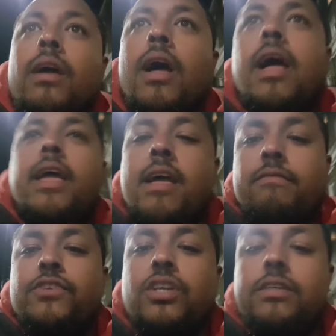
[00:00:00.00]
I
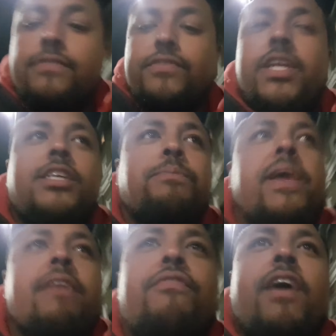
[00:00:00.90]
have just finished
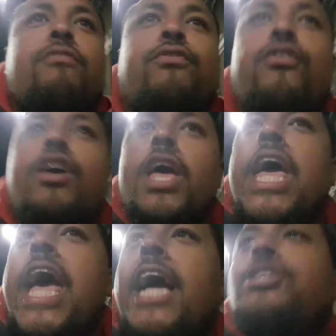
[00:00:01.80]
BFF
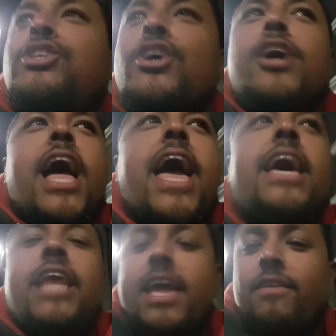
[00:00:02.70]
and
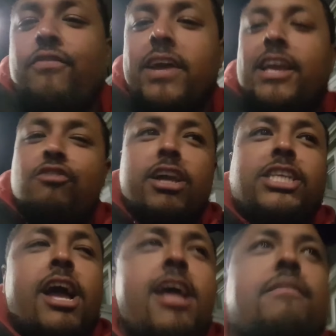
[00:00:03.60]
had a fucking great
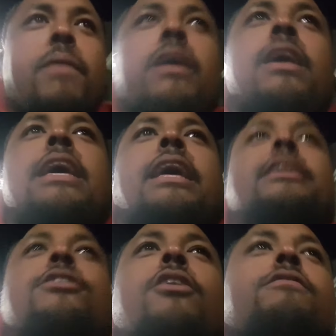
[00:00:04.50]
time.
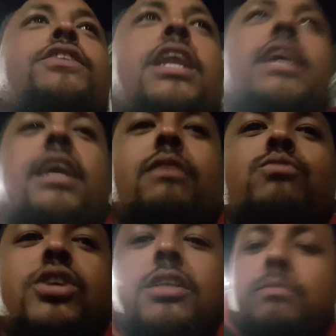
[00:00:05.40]
Obviously,
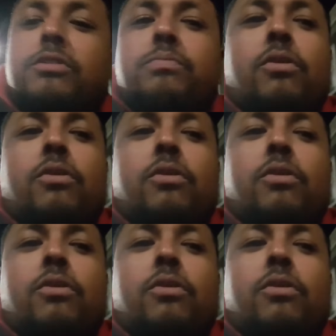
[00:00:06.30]
wasn't the most